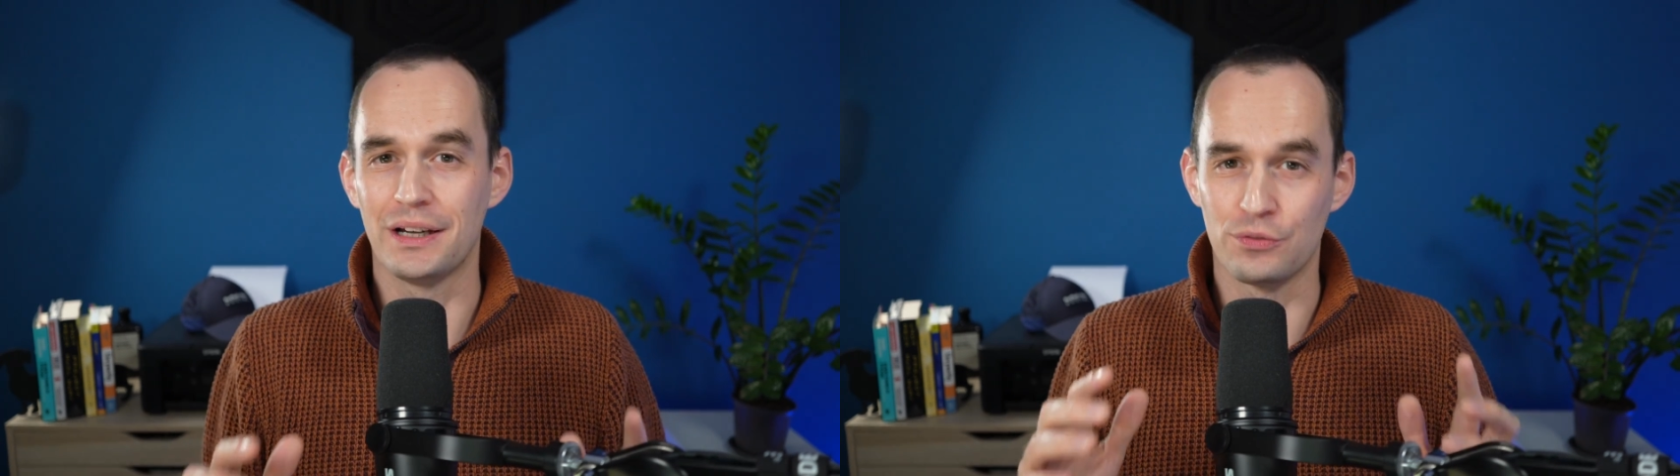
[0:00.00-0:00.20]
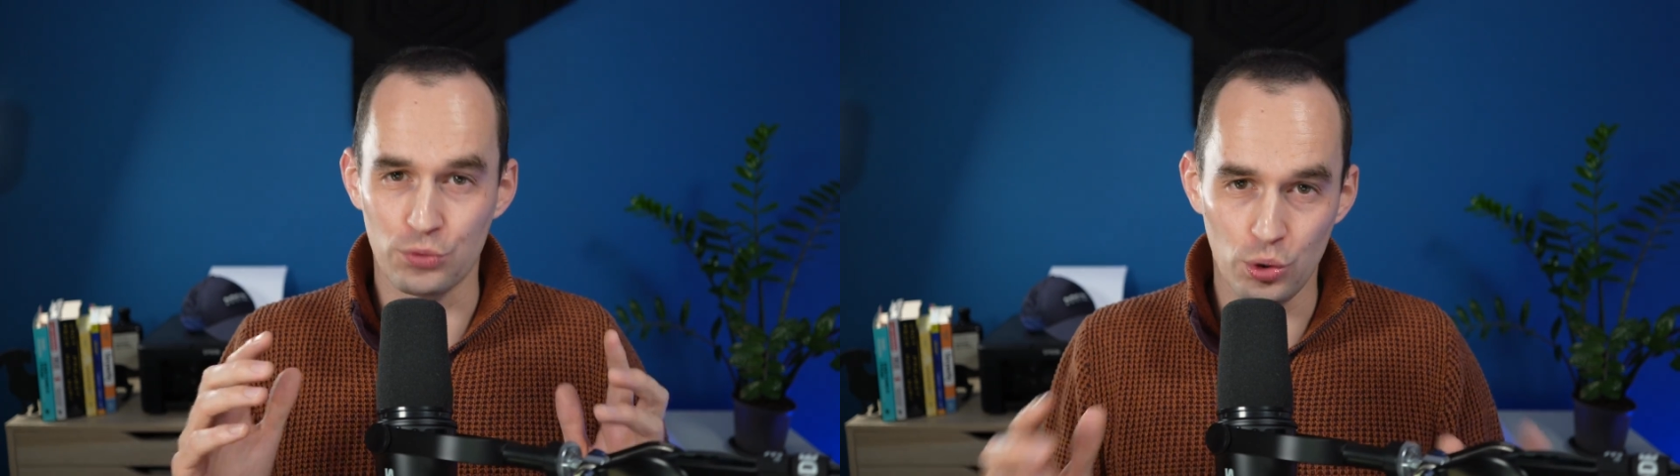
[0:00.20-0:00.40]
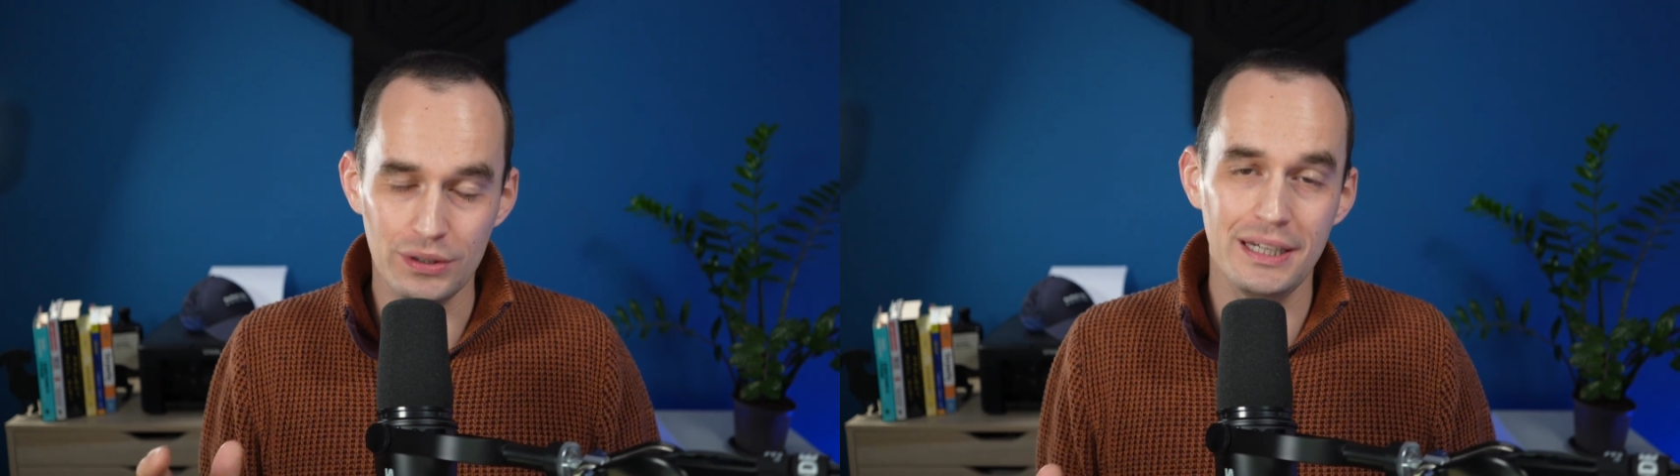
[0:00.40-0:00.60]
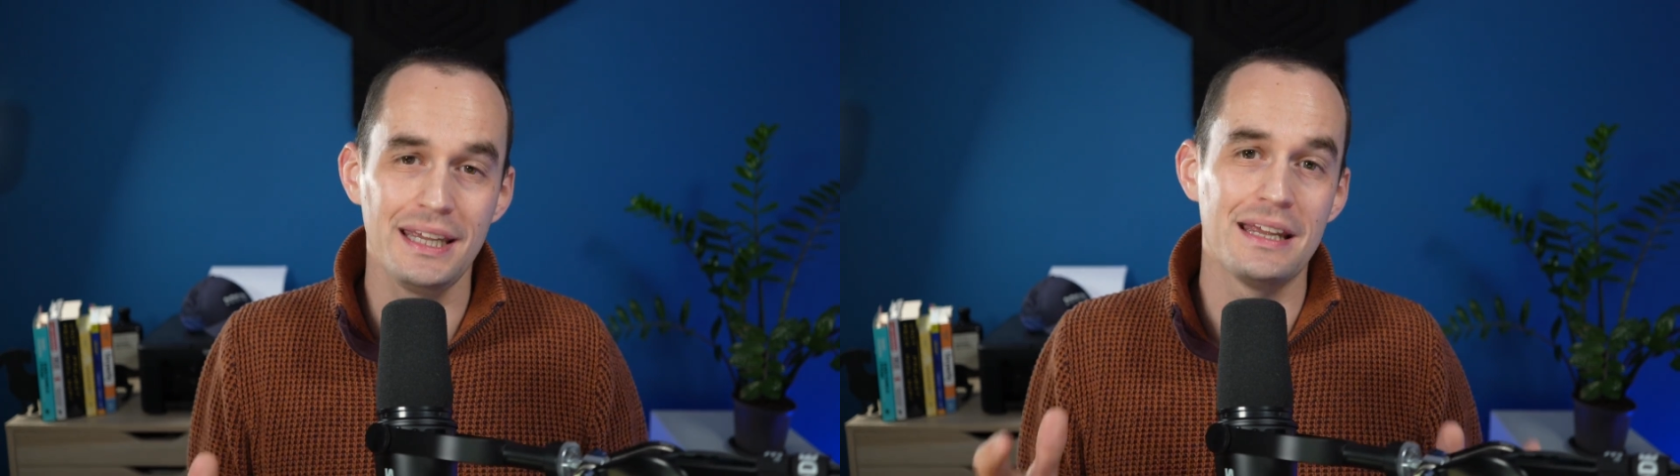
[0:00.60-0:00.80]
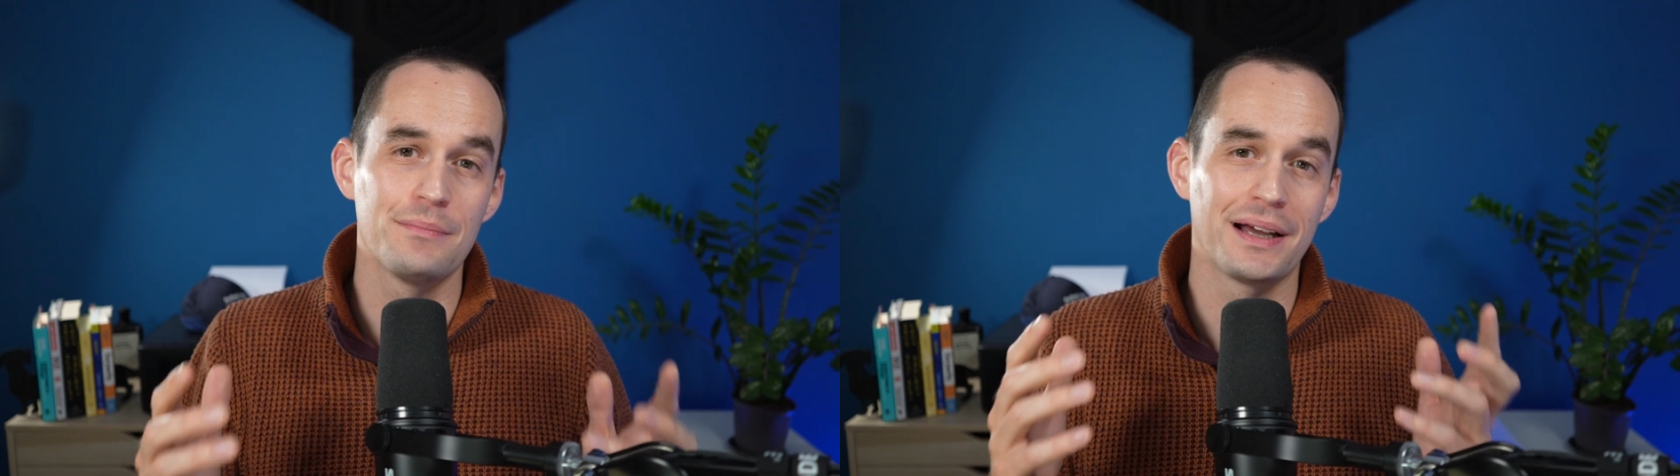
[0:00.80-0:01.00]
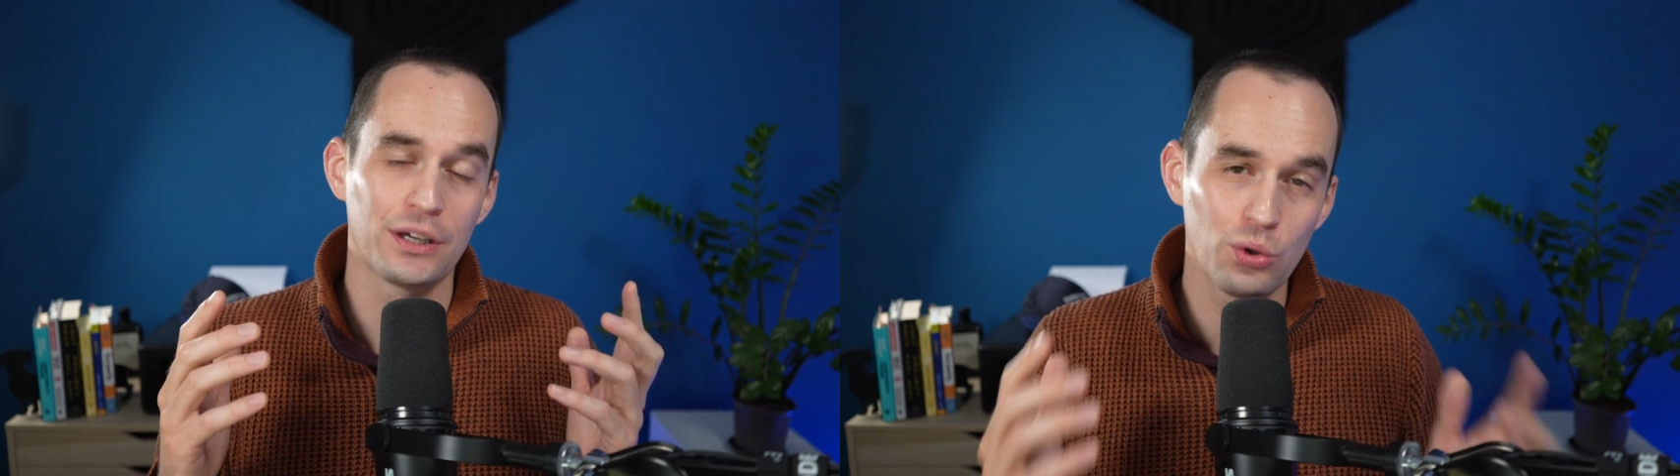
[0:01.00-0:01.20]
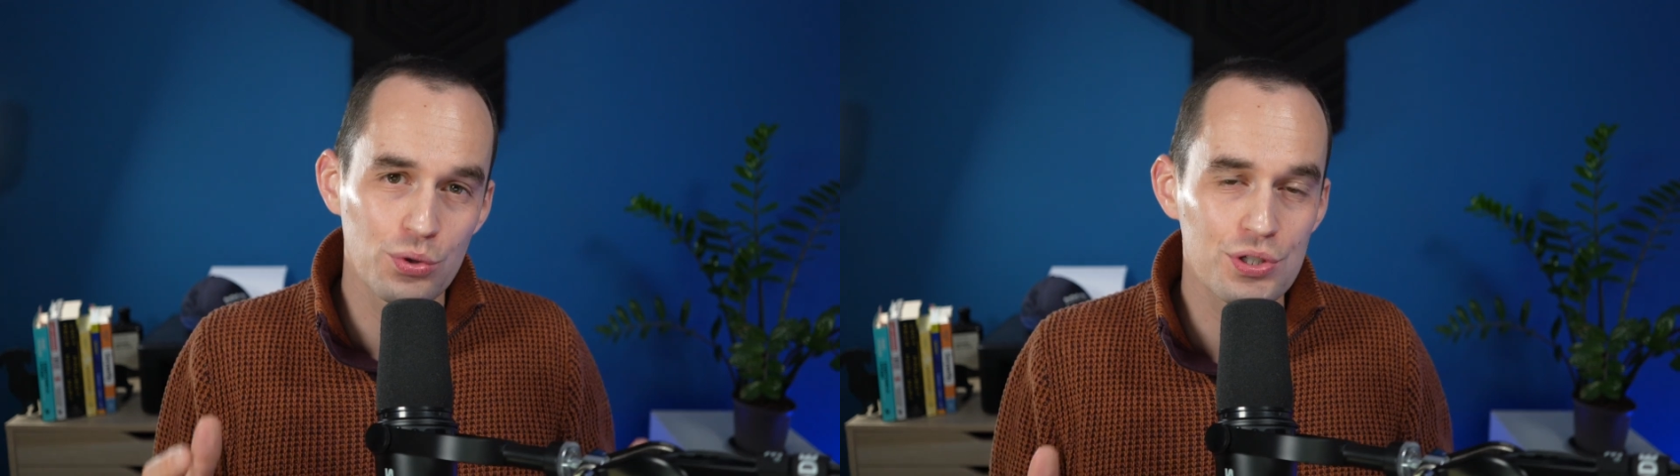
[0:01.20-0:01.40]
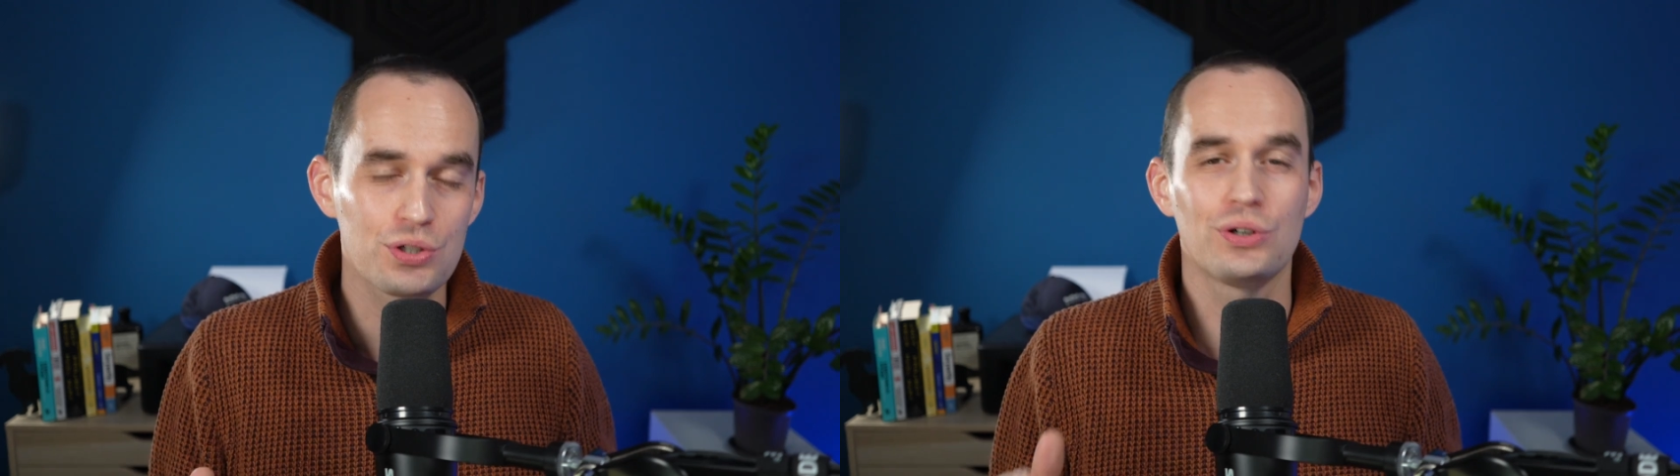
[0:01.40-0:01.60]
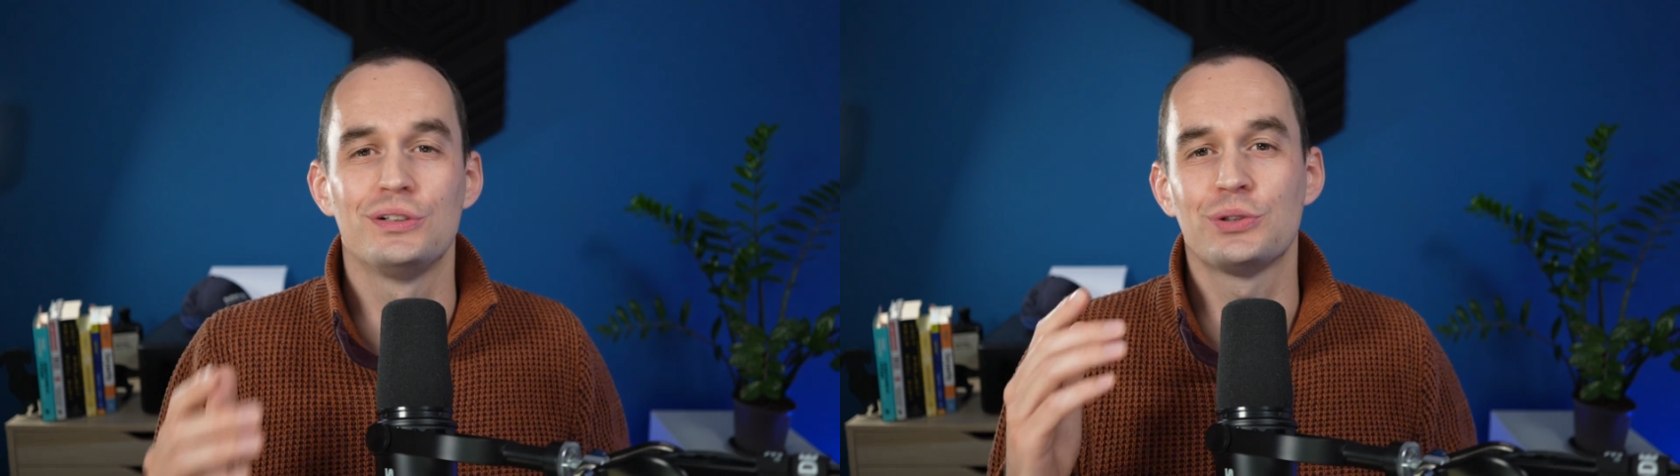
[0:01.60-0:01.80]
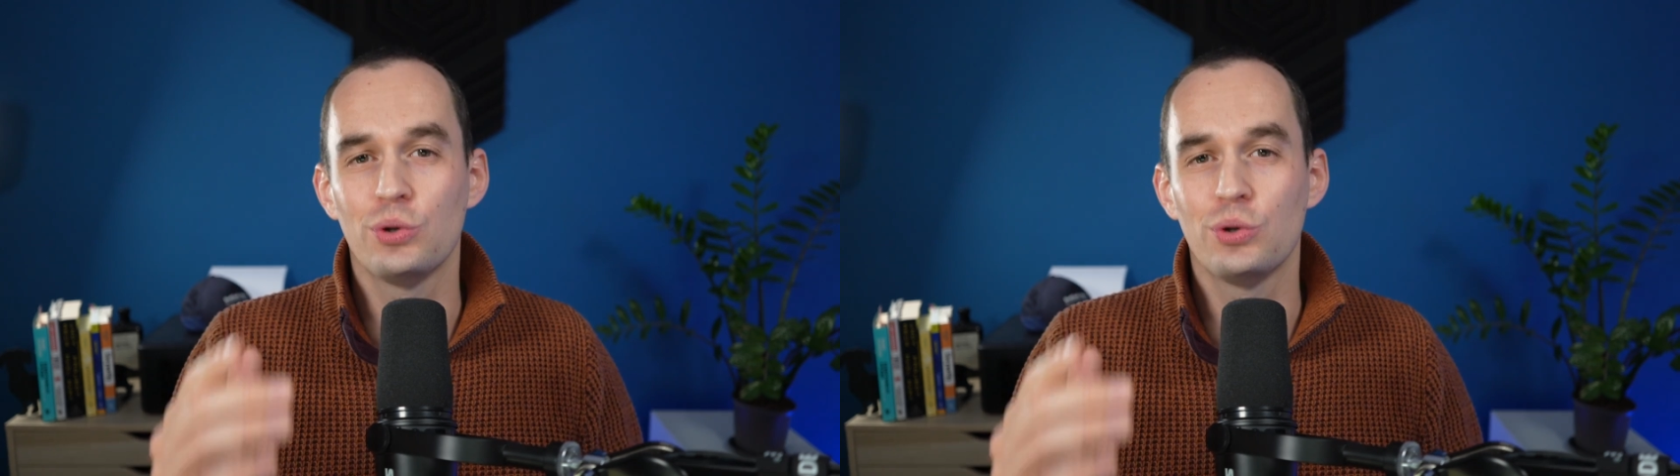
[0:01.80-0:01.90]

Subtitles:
enrolling in my course called